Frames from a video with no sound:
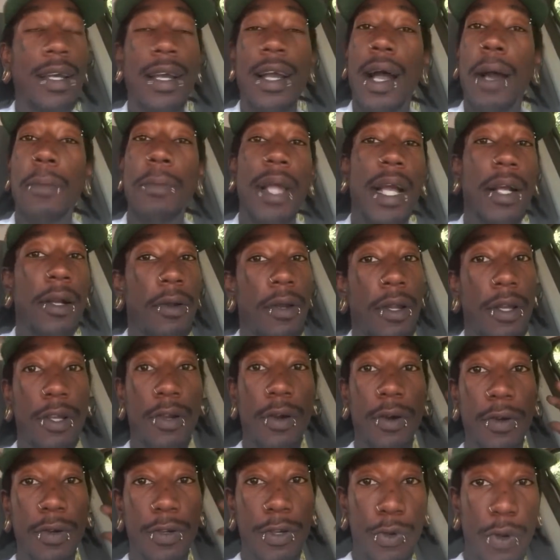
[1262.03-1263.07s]
I'm not going to
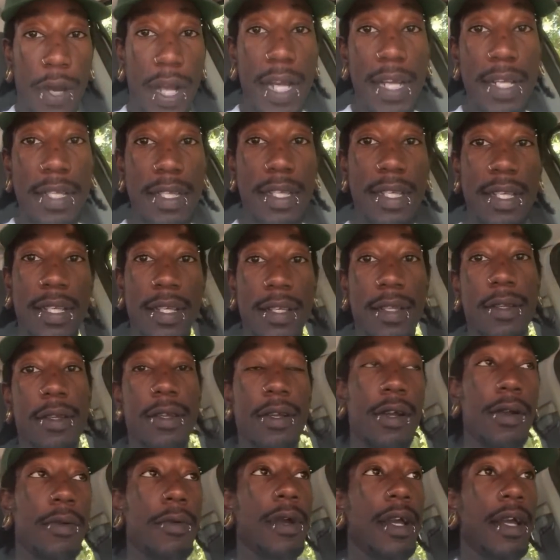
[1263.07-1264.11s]
go crazy
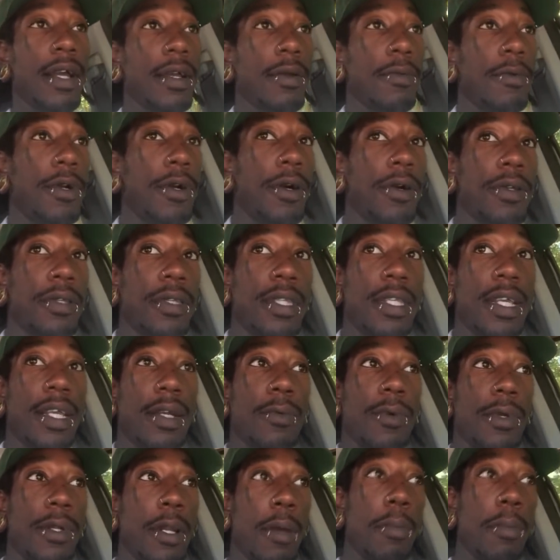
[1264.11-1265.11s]
all right we're gonna stick with the